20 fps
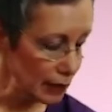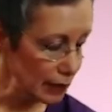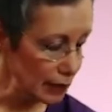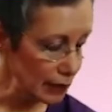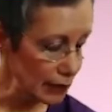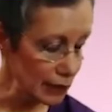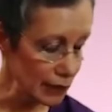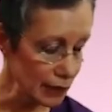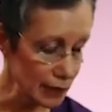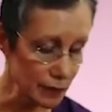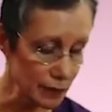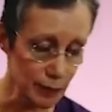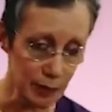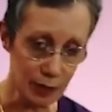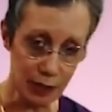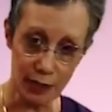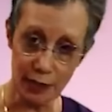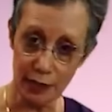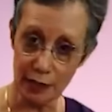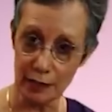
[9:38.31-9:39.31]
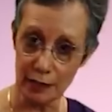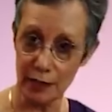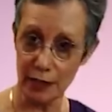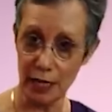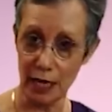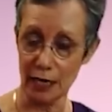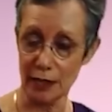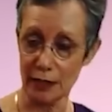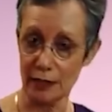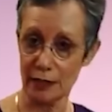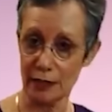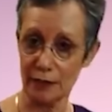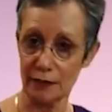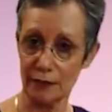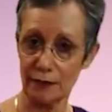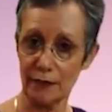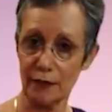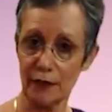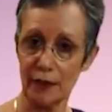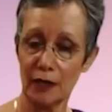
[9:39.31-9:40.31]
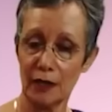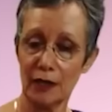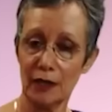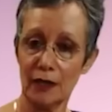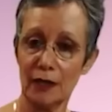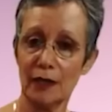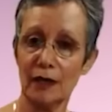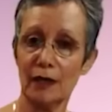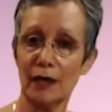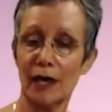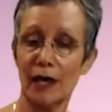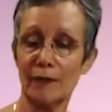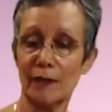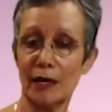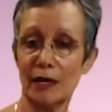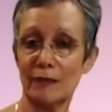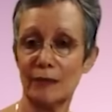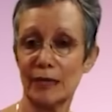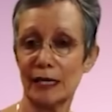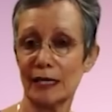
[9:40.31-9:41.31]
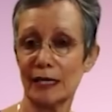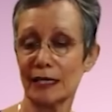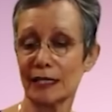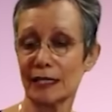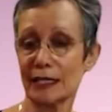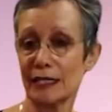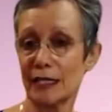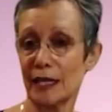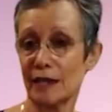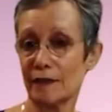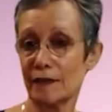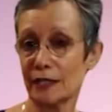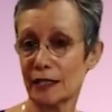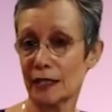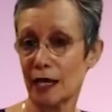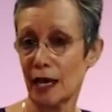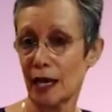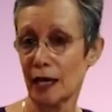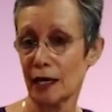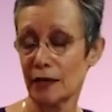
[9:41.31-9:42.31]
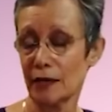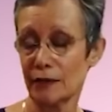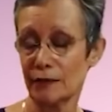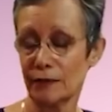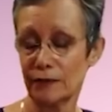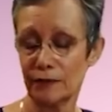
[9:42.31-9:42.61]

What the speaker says: In this particular case, I'm on Becca's left side.